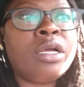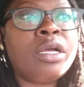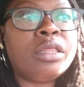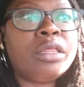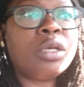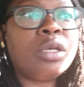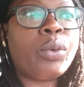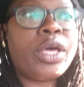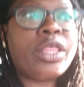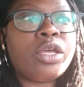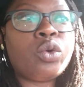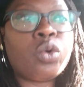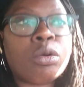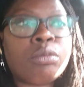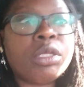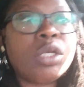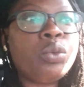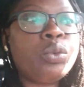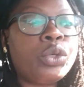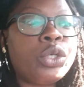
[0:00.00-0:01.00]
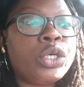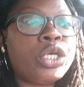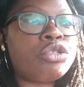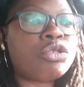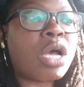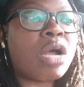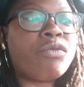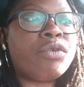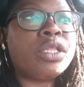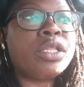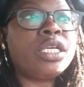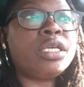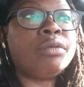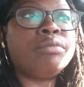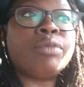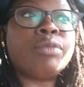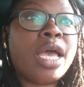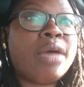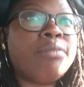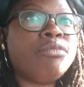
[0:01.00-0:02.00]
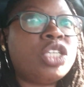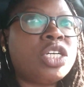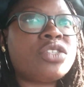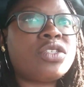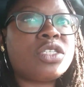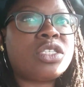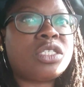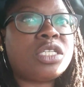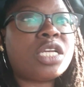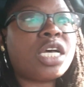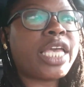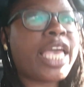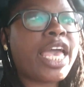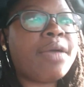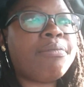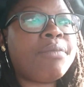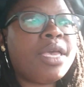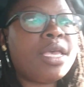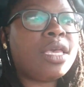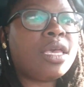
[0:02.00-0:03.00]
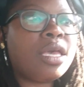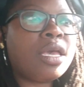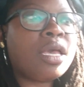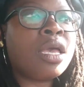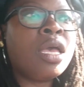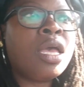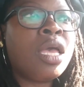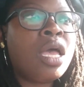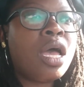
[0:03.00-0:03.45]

the way they normally would. So I really am just stuck at making